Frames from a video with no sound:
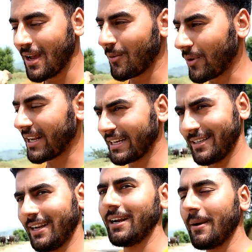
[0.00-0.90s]
what I
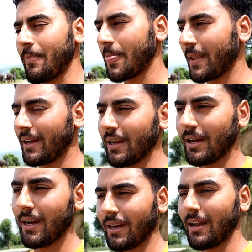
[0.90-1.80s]
did
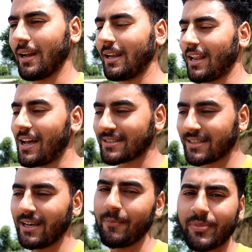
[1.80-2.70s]
last
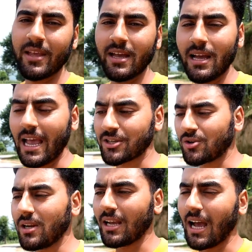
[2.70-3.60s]
day,
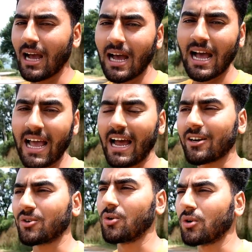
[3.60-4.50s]
actually I had
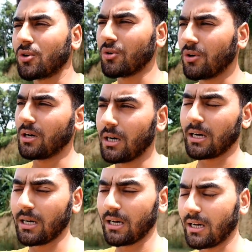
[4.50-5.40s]
to go
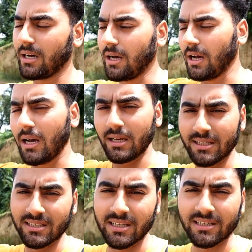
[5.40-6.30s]
to
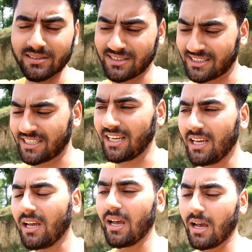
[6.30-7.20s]
city
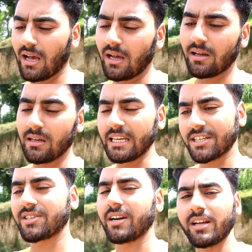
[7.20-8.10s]

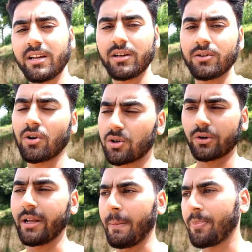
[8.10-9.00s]
yesterday, not
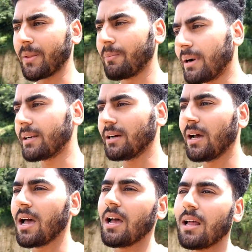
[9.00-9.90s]
today, but
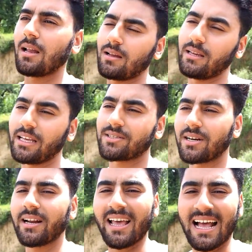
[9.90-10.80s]

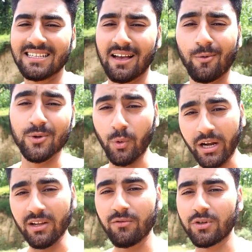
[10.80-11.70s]
yesterday as I was
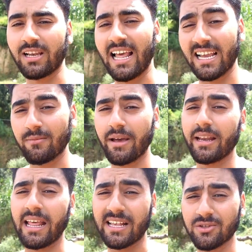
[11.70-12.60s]
waiting for the
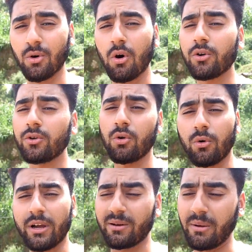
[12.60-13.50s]
lineman, as you all know
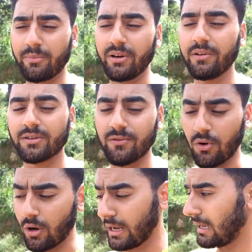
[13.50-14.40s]
in my previous vlog,